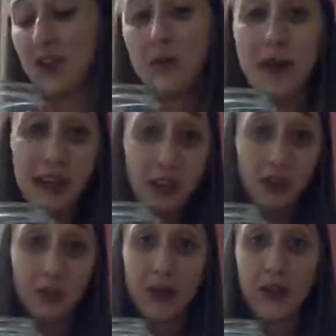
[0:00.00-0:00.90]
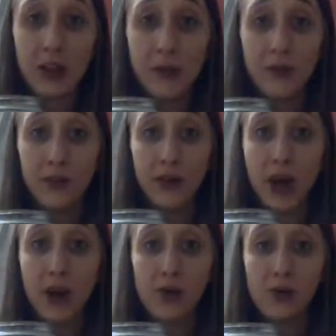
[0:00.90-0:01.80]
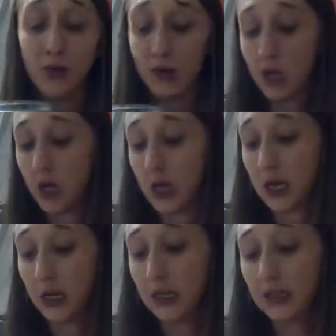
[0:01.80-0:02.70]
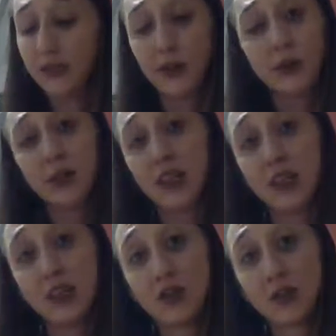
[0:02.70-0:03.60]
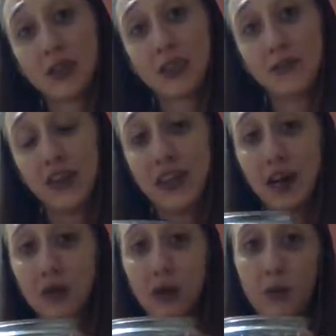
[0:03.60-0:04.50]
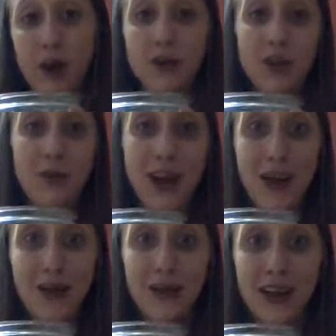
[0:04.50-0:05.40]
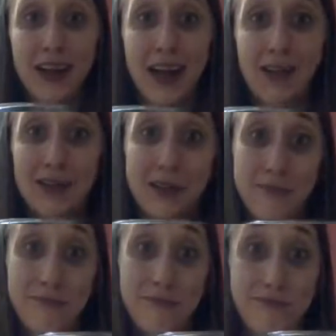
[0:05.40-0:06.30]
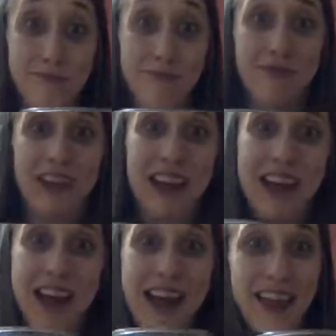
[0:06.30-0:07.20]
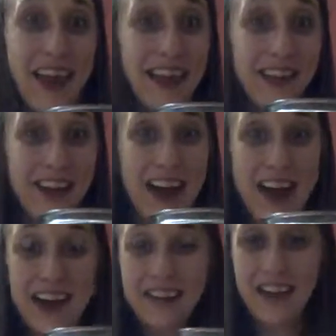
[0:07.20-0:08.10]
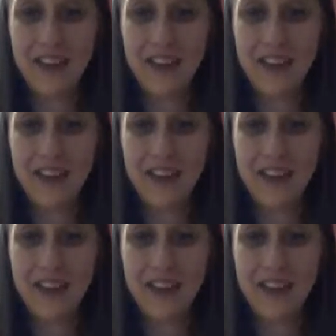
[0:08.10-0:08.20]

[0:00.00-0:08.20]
go make a terrarium of your own. And if you really enjoy this video, go watch all my other videos. Thank you guys. Have a